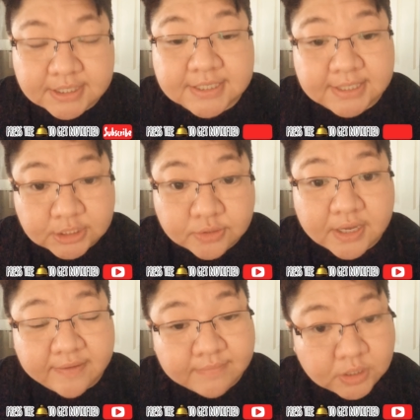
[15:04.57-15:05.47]
because I do
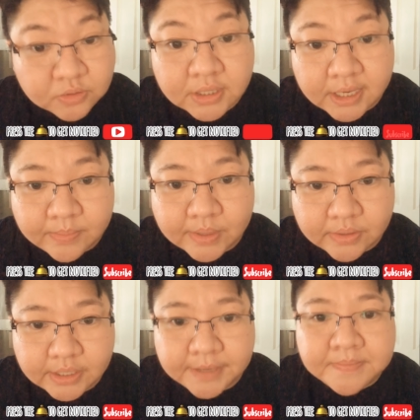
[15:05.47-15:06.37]
have my own
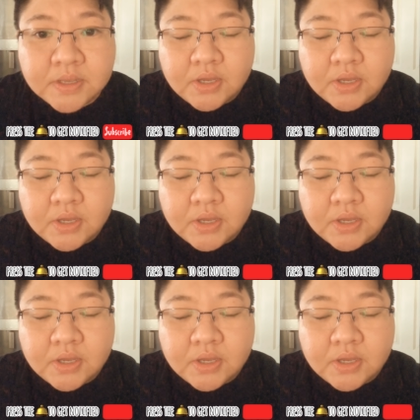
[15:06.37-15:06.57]
library.